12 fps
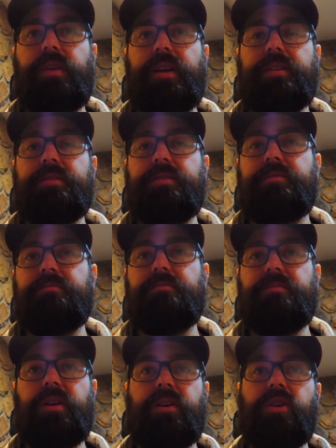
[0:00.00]
It's
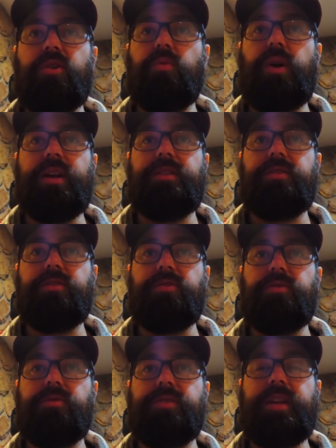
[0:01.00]
a good way
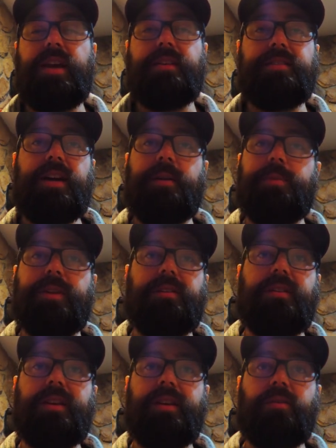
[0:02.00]
to stay on top of the
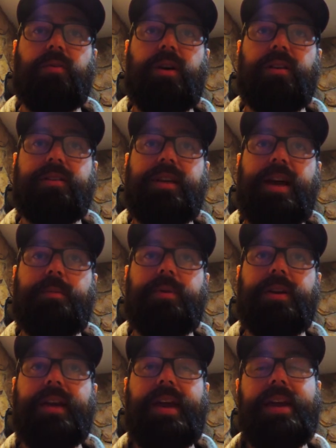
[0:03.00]
cleaning while it's
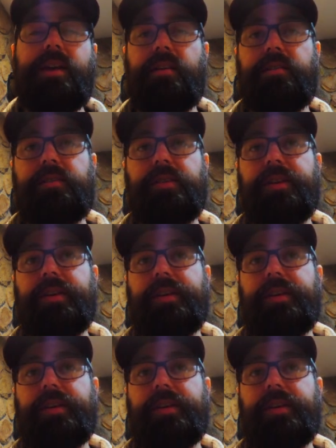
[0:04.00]
happening, and